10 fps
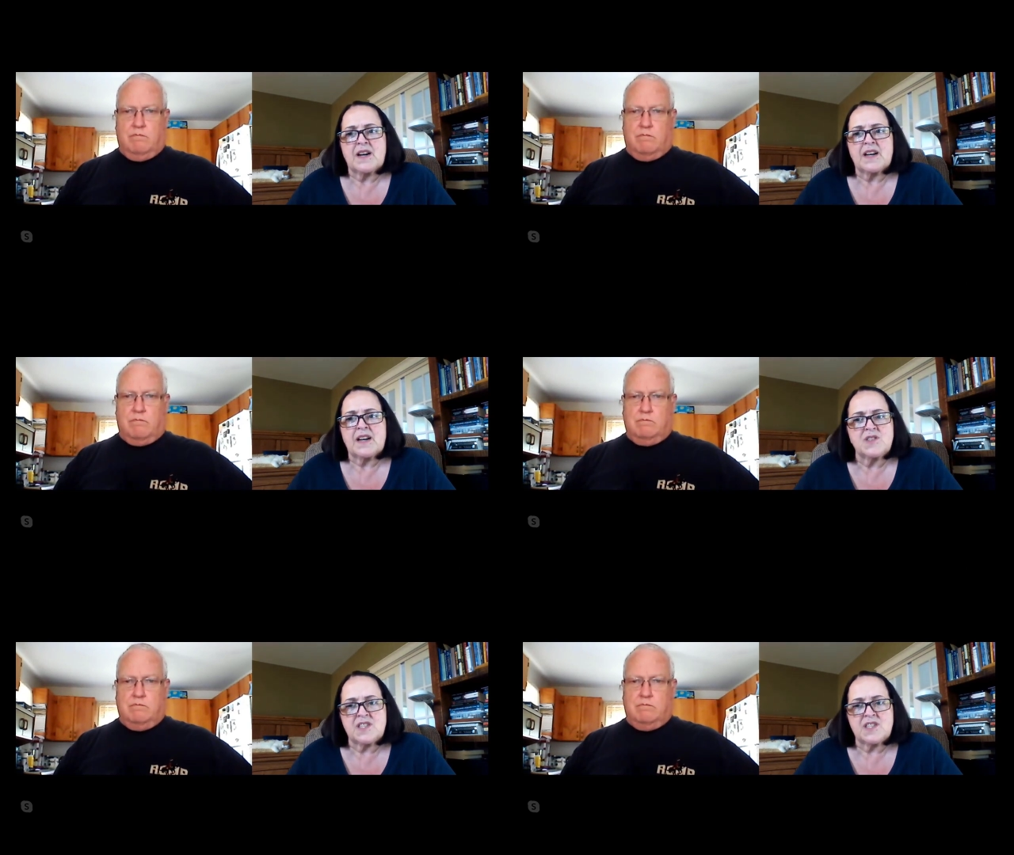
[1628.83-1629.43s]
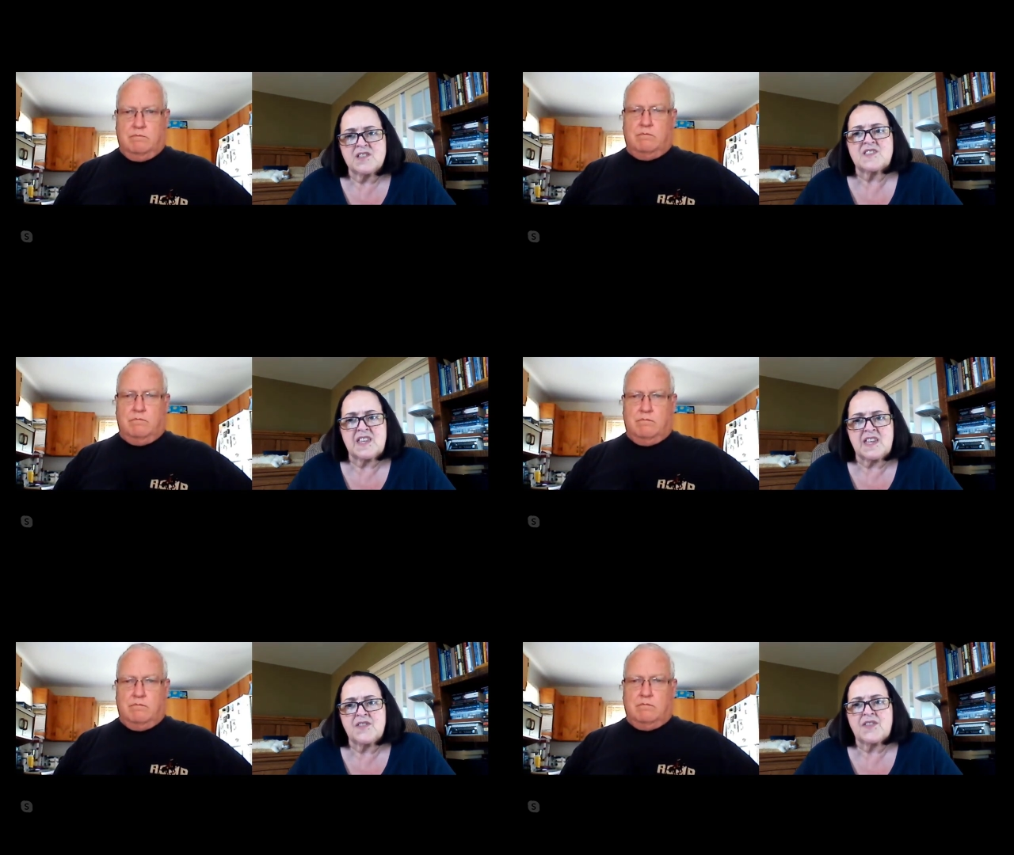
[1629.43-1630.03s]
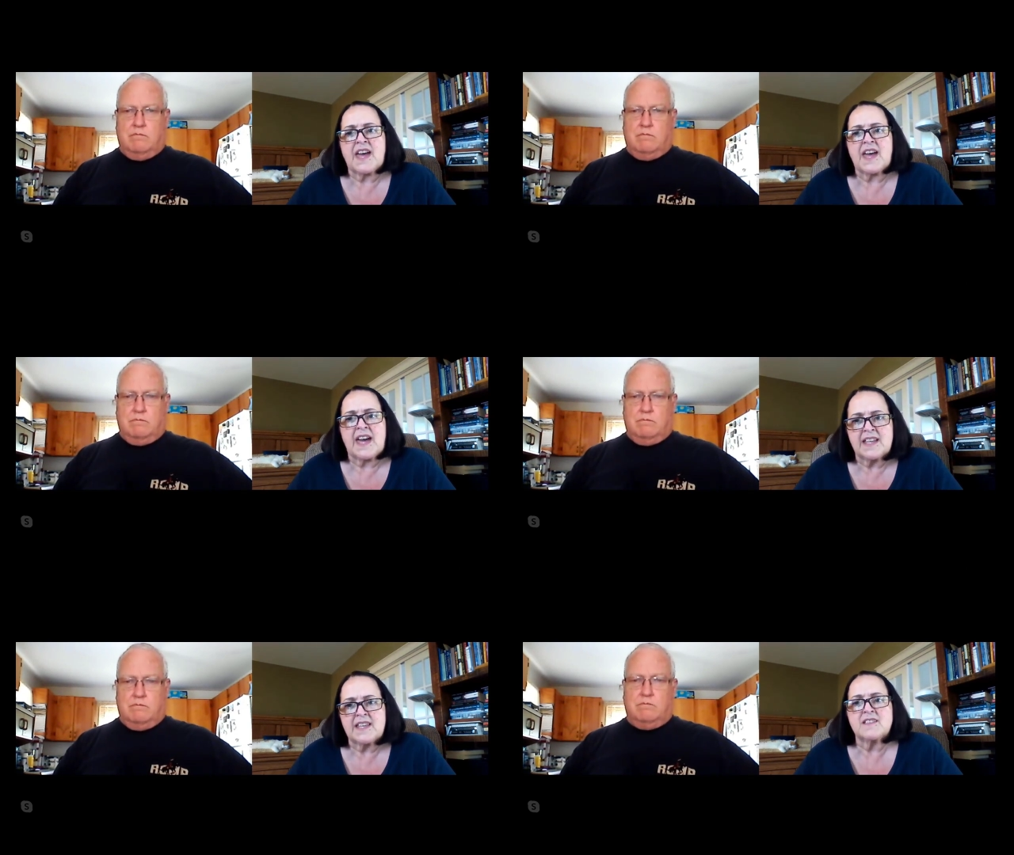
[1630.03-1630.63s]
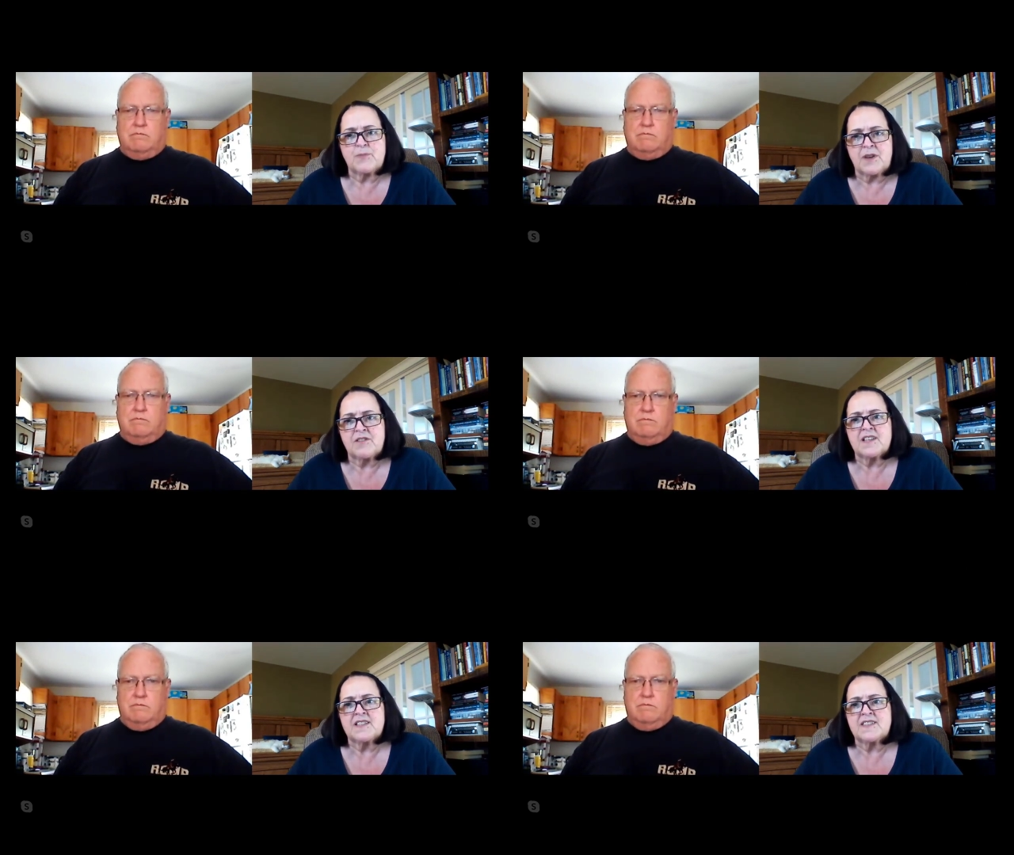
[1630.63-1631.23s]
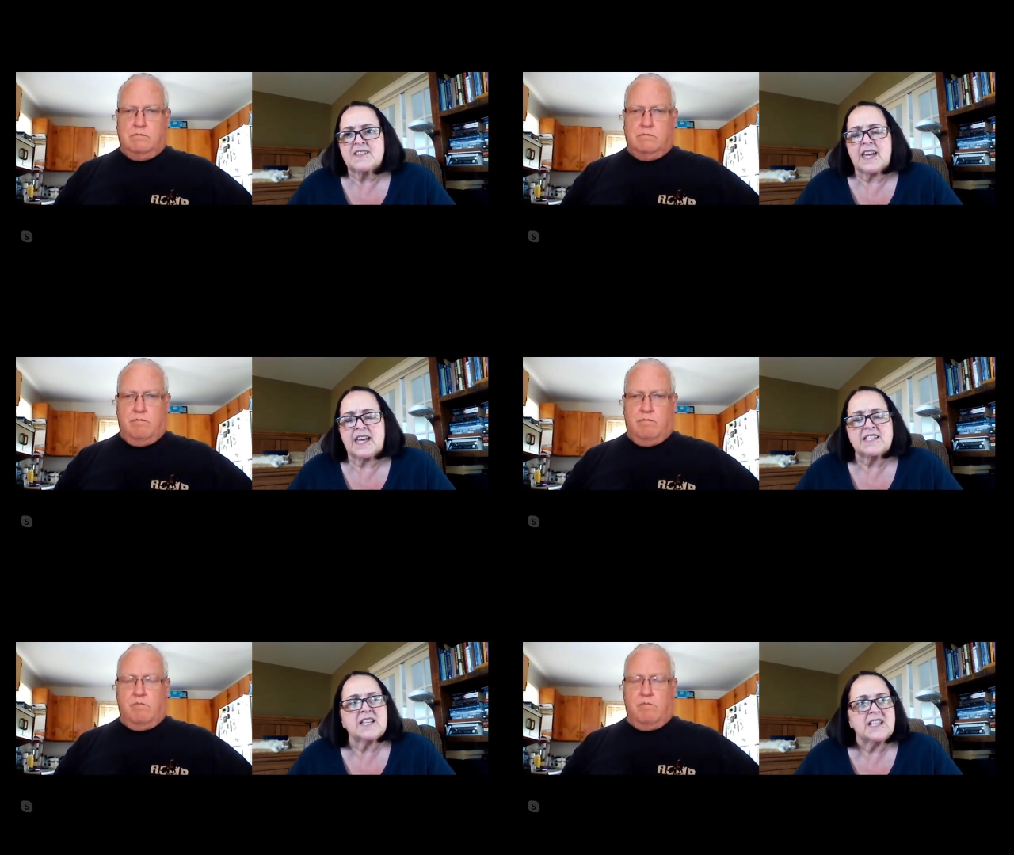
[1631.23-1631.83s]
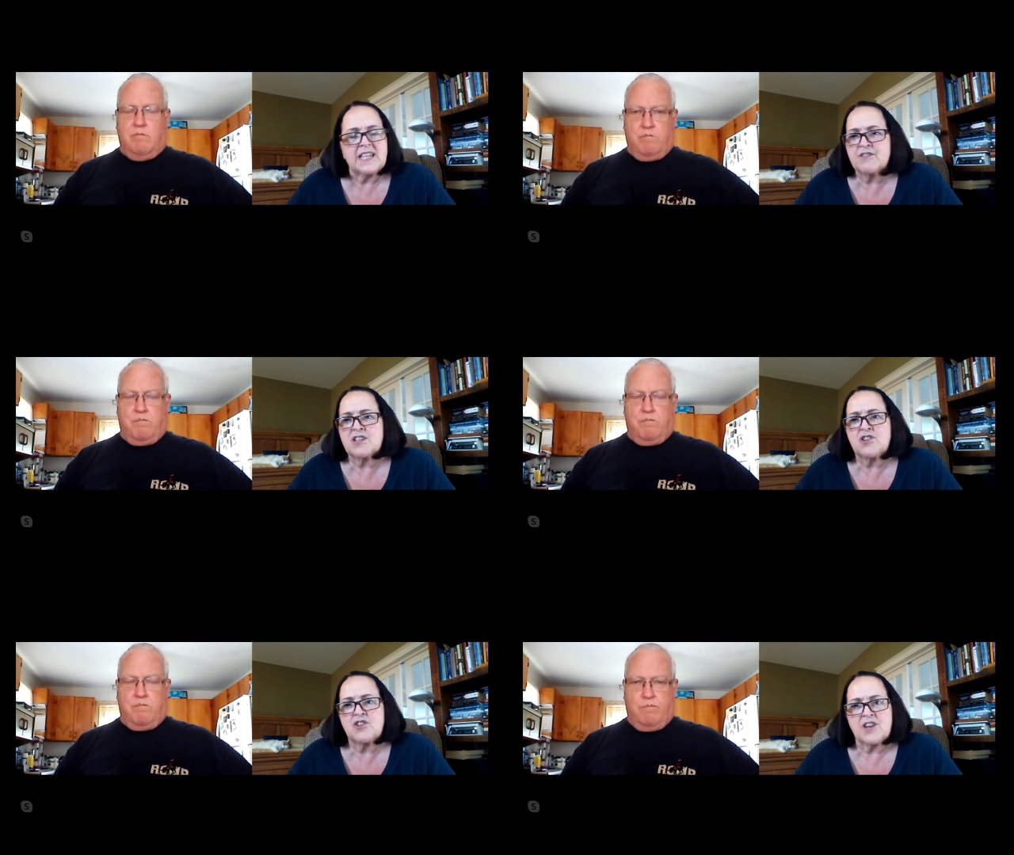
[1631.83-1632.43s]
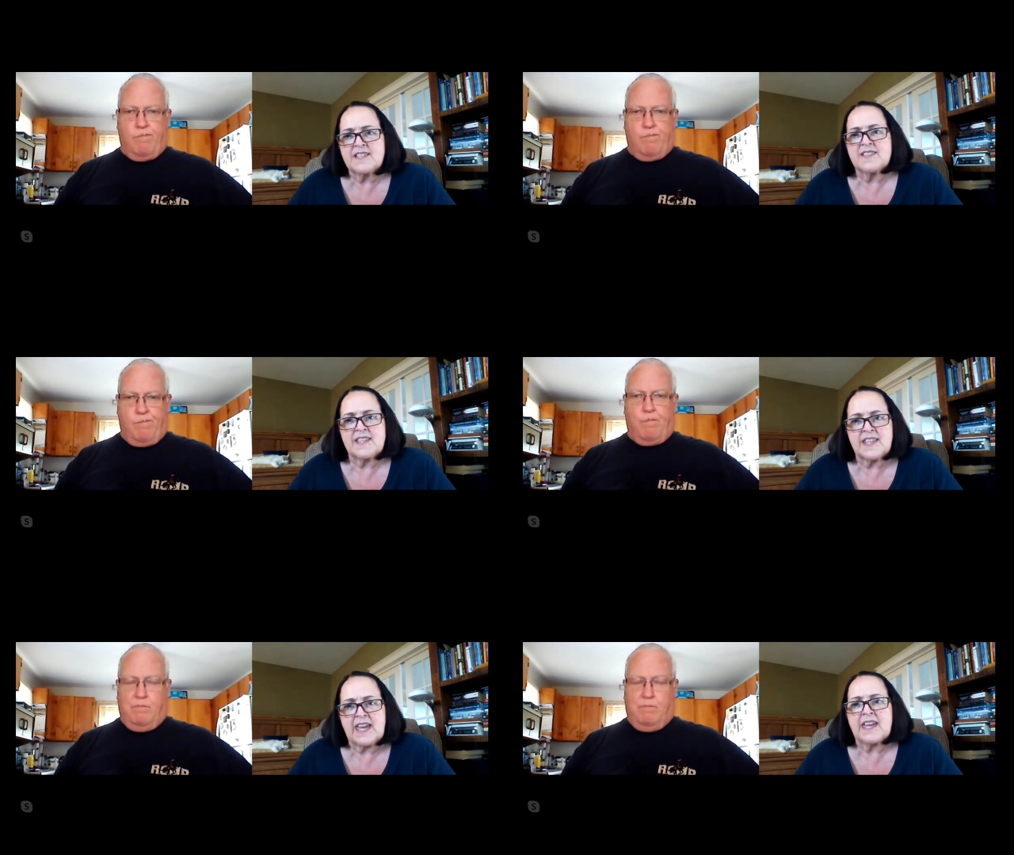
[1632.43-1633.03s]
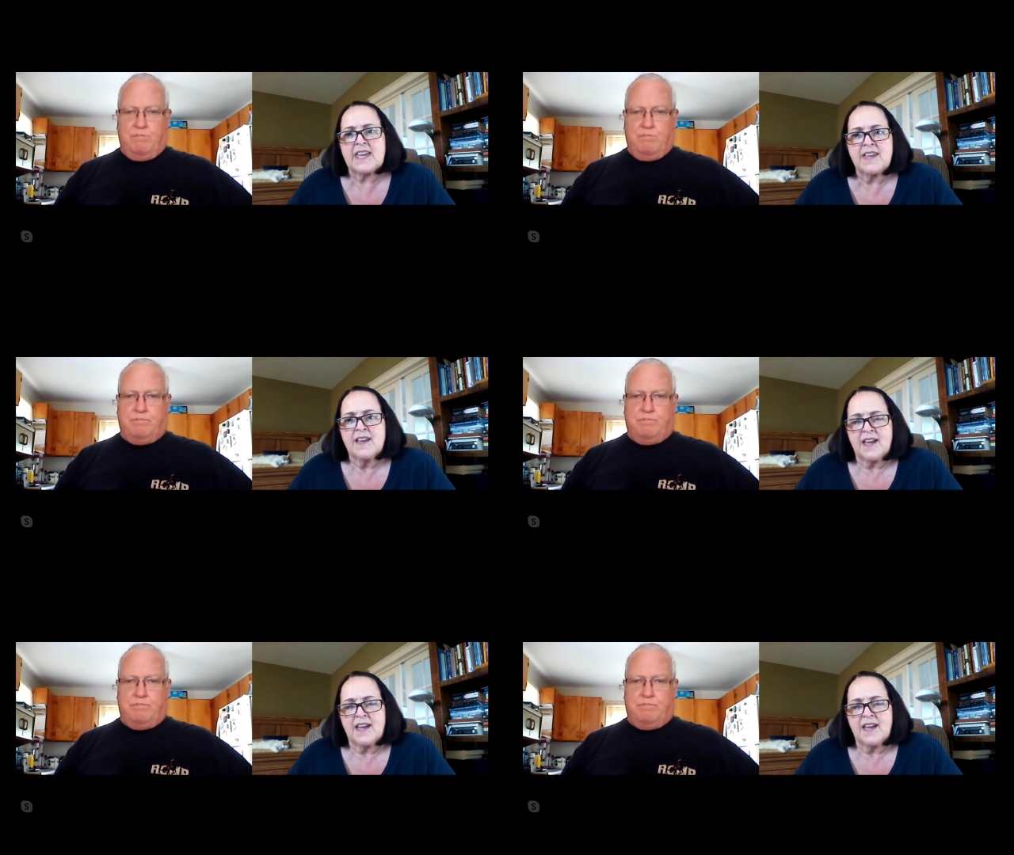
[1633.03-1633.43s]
Speaker 1: you still see that experience as clear in your head today